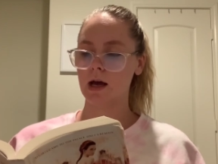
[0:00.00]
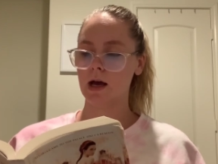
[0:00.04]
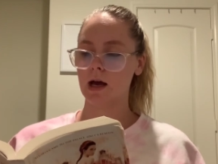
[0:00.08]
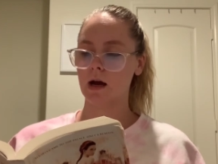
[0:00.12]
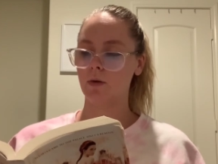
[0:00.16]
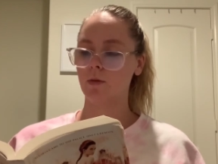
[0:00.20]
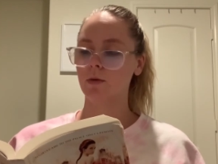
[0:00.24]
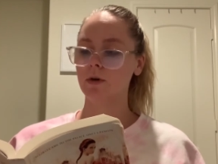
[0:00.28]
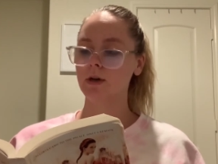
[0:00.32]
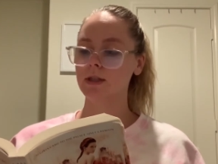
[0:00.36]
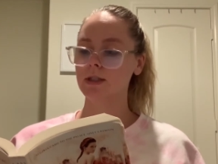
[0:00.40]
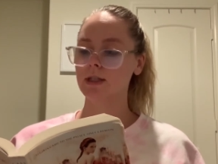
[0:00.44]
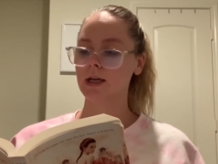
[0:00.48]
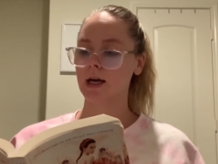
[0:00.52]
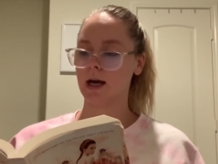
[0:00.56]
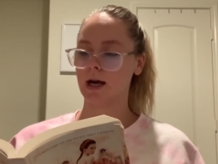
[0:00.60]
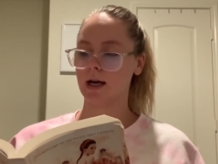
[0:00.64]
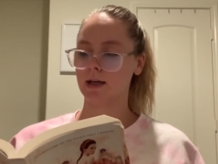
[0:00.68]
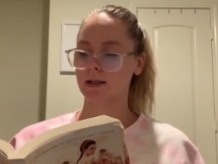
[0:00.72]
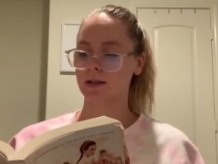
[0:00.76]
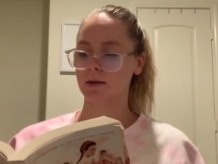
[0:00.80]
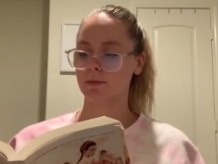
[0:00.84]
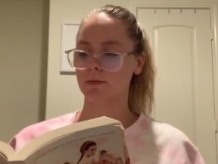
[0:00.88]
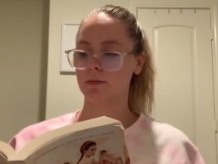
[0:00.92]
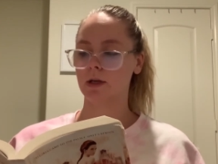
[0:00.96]
I wanted to
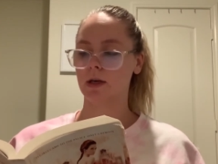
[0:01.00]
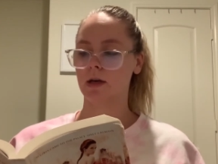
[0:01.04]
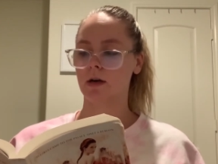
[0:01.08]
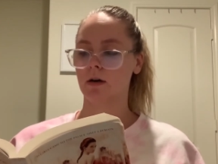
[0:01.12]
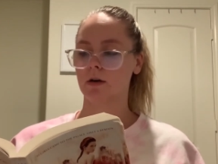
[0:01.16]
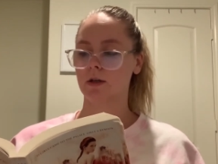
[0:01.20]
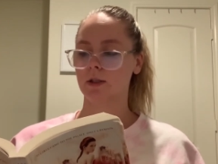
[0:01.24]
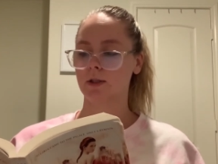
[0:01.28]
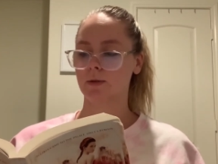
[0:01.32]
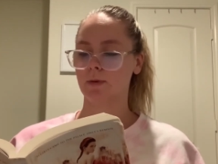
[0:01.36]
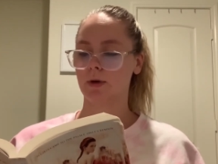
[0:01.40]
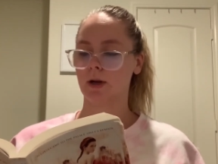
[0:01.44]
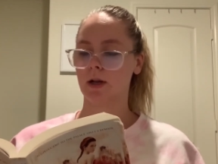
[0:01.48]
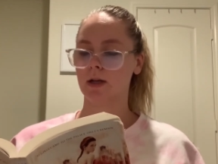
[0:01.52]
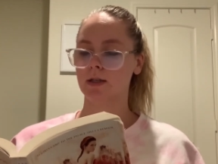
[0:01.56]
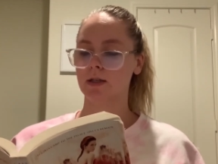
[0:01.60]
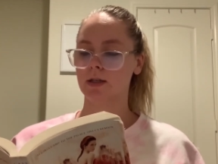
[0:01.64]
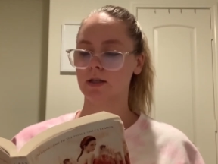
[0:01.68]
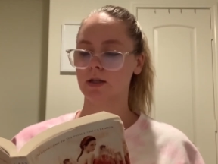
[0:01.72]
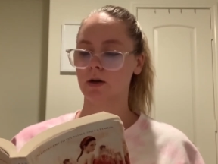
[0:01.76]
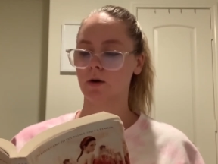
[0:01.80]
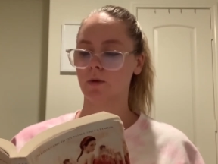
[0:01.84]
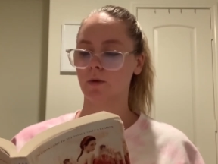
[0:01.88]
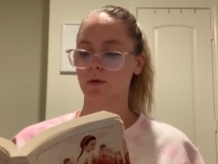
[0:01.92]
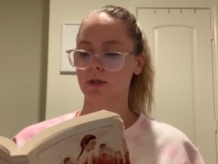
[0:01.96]
ask something else, but I didn't
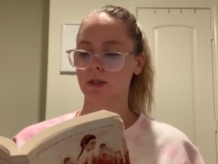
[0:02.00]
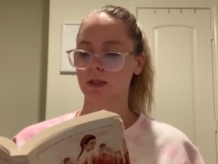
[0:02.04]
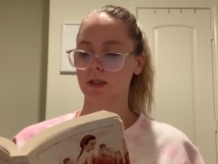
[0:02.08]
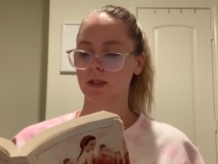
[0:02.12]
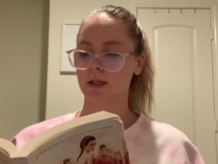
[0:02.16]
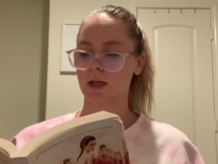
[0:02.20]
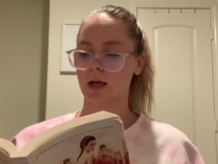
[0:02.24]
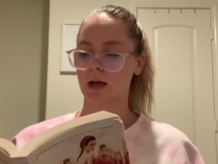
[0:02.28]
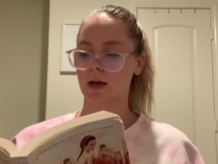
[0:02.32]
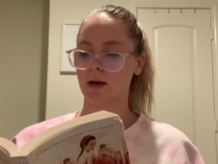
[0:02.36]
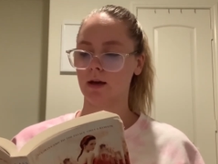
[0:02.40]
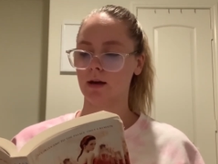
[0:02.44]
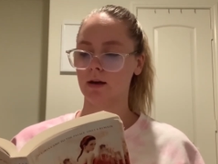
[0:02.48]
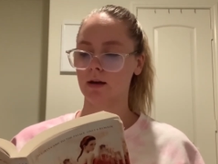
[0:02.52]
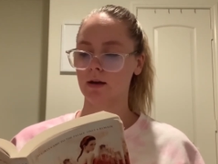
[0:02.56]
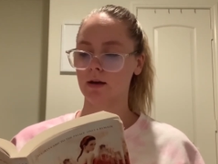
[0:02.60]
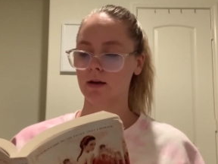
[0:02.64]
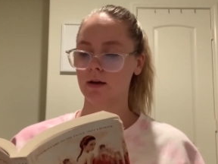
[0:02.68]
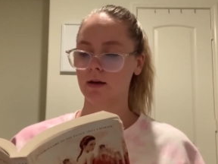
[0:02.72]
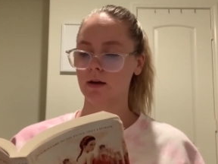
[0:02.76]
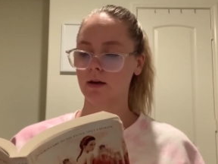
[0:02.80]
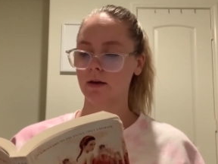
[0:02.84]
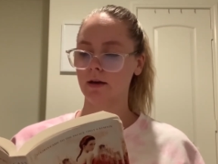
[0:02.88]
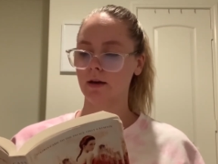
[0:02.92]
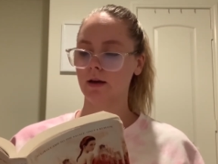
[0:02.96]
know what to say.
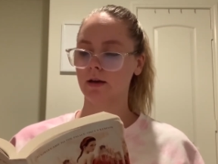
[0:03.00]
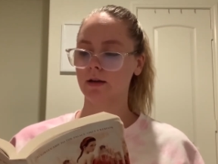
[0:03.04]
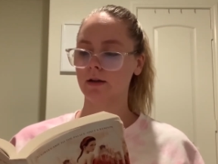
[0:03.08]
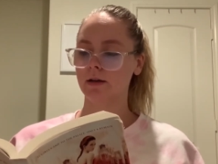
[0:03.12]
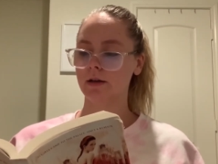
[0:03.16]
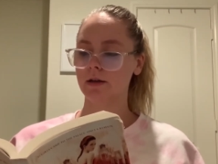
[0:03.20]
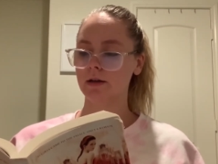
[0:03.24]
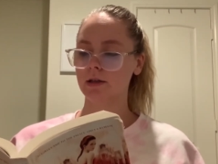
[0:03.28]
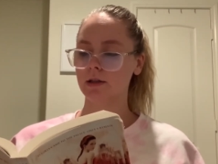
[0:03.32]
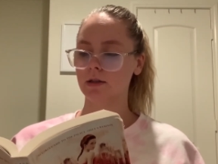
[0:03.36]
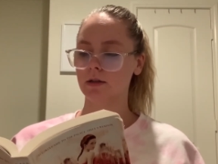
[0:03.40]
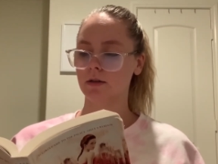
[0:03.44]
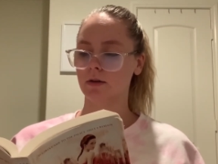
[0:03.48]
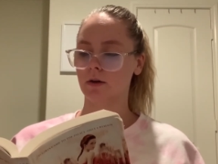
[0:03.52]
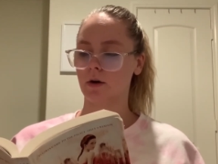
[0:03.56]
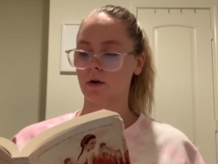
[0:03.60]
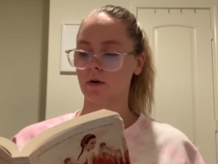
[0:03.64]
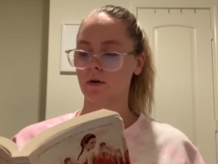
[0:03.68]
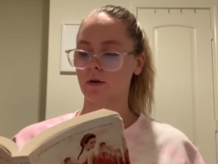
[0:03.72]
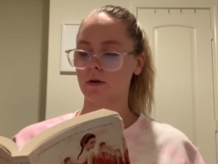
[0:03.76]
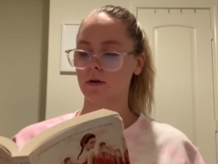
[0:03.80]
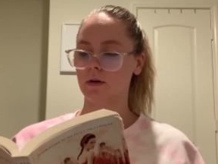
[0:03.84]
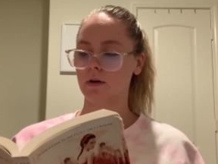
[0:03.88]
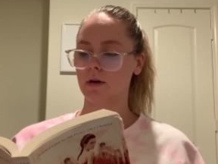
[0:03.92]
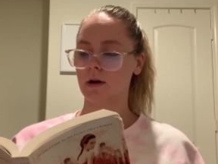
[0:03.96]
He cleared his
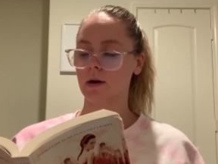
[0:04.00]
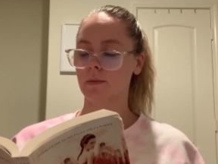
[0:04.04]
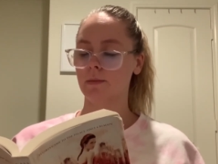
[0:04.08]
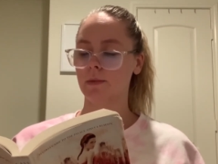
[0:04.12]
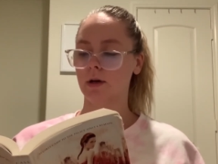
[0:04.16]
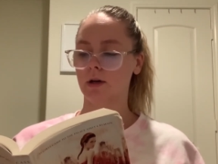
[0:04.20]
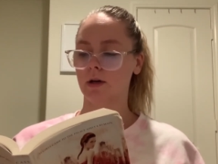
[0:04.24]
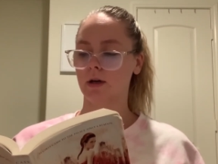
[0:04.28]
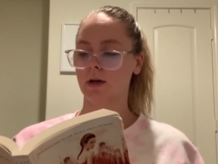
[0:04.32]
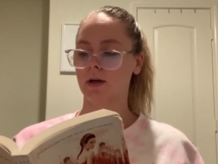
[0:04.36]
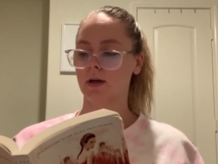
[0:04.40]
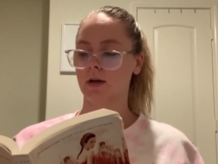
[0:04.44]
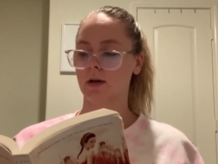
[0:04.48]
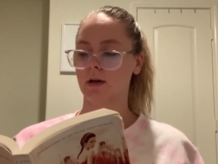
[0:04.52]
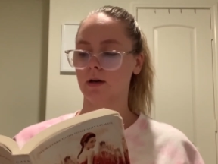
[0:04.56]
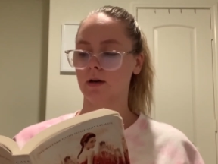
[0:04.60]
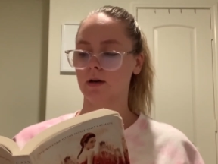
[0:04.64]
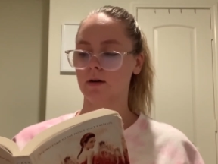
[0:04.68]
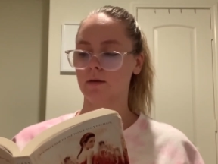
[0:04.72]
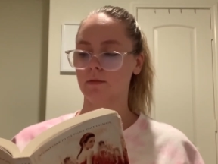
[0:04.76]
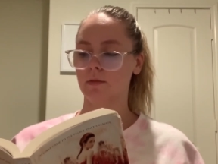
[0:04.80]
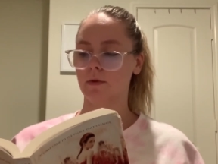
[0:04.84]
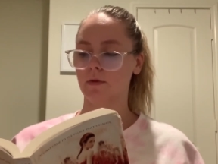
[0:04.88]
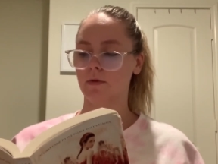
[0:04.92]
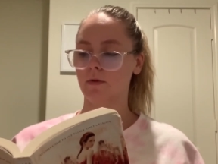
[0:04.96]
throat. America,
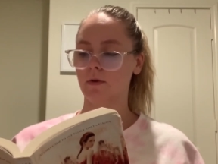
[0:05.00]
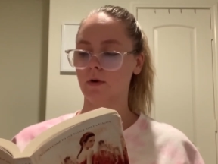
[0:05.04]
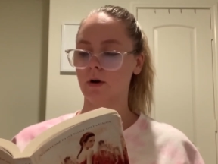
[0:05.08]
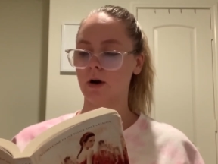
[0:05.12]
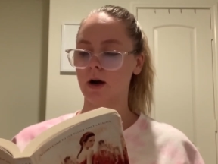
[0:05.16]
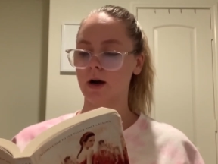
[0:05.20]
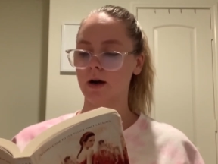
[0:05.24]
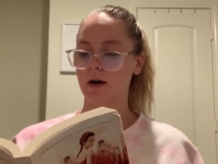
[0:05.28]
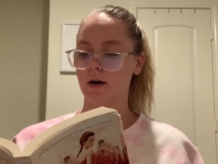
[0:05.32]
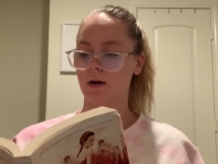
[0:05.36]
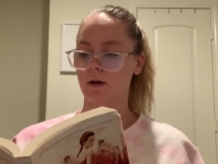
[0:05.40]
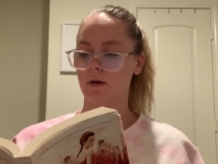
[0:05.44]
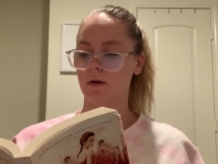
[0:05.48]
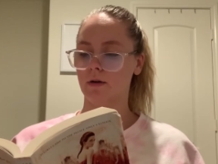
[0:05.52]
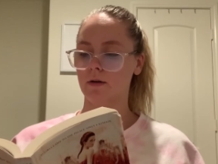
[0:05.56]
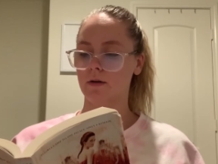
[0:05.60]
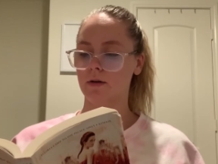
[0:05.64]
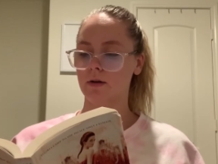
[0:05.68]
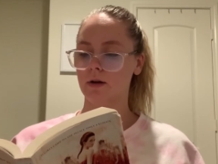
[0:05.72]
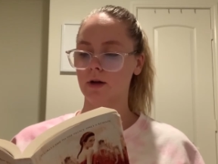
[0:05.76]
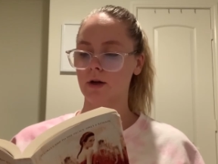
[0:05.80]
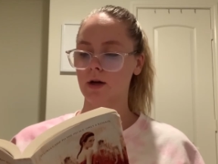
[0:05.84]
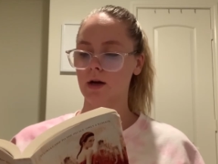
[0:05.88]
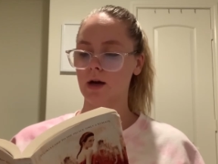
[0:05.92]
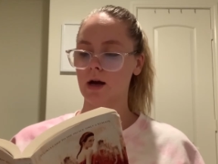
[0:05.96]
before I go.
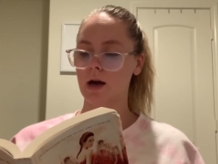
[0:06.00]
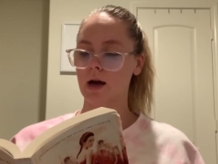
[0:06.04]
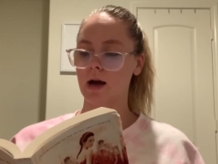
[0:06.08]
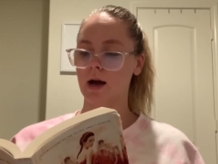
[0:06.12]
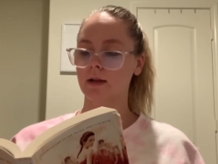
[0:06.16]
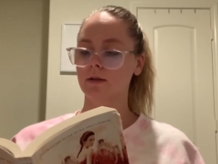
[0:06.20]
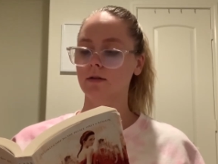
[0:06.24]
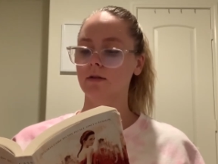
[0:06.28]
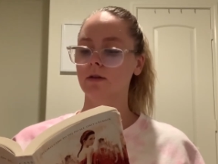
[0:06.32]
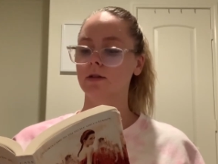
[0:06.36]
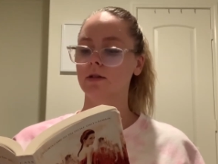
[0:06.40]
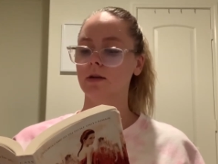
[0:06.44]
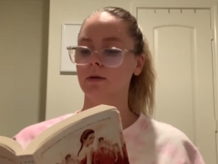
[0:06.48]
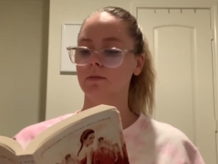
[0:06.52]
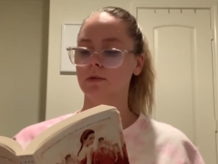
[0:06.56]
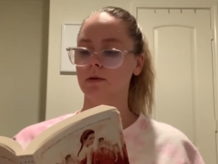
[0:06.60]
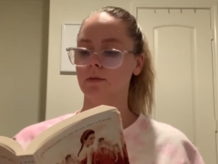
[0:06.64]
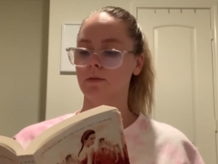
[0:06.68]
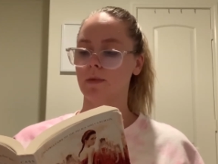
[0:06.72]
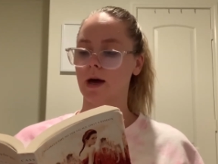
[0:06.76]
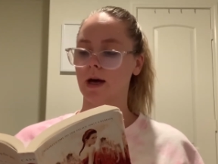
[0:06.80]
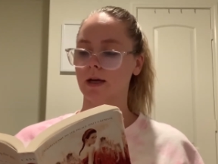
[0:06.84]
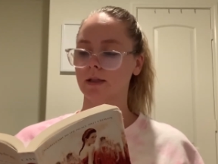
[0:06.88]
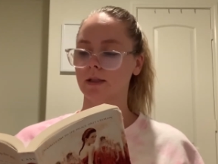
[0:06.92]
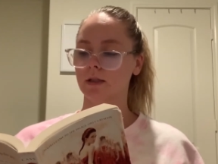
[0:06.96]
I looked up to
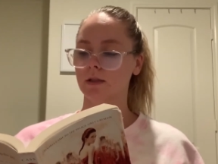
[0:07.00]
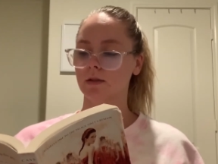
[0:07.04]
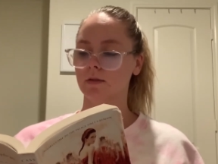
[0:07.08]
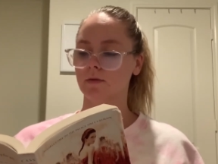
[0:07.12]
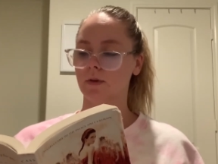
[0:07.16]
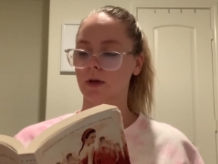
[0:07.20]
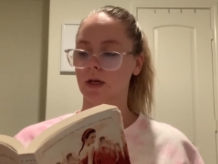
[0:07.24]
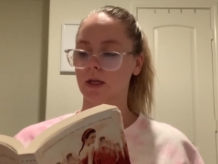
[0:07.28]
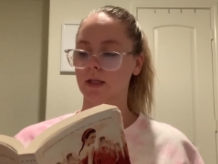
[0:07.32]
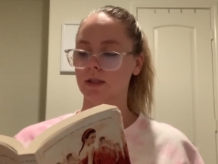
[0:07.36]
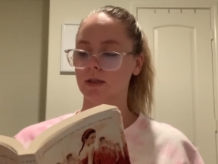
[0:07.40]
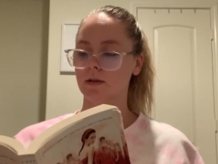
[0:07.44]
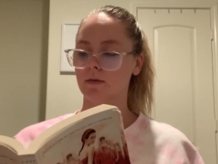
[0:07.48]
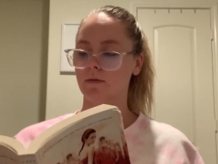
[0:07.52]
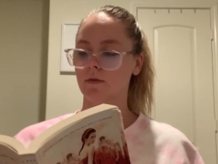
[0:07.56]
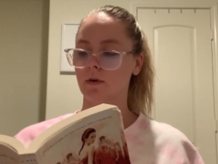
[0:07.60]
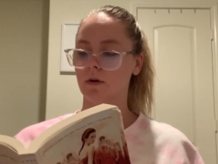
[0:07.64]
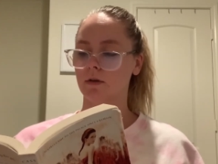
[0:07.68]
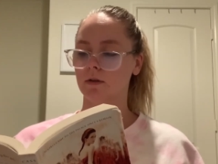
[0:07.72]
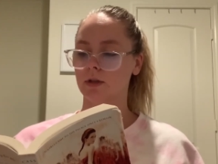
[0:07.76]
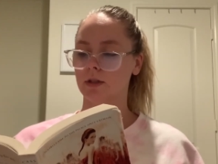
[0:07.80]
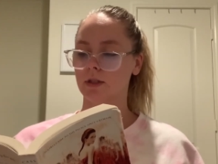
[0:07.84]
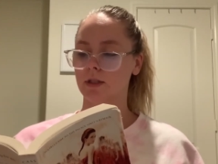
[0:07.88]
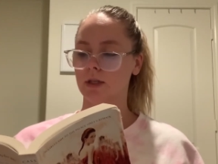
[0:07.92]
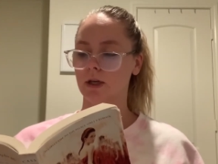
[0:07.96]
Maxon's face and
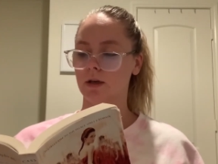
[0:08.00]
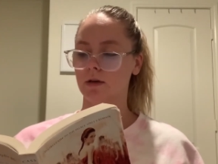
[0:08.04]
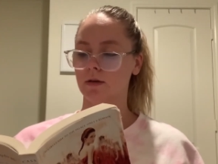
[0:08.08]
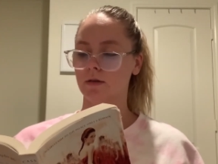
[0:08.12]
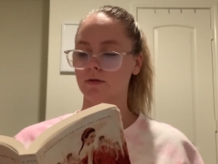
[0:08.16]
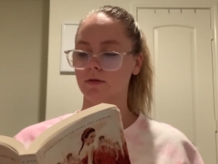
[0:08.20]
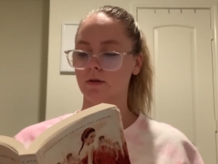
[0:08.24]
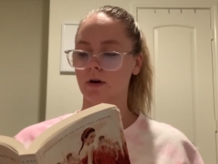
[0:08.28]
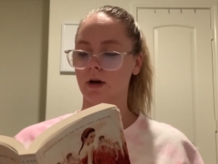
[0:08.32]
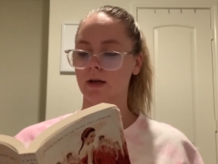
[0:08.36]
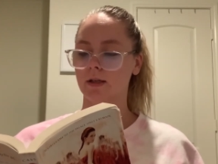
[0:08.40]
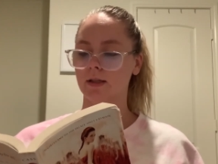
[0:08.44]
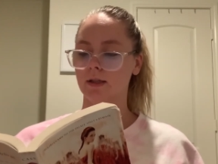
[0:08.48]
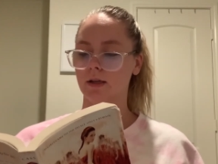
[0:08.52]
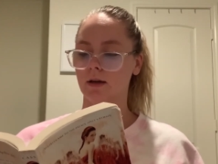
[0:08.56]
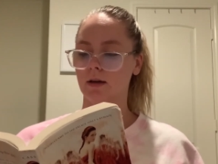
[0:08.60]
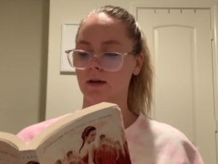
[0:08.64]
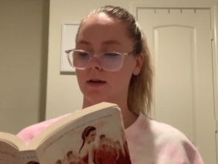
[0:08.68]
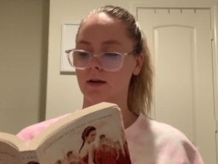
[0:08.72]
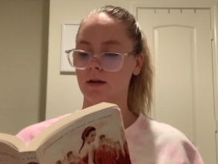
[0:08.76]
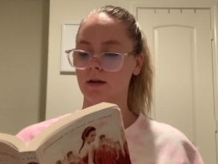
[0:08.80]
felt the tears rising.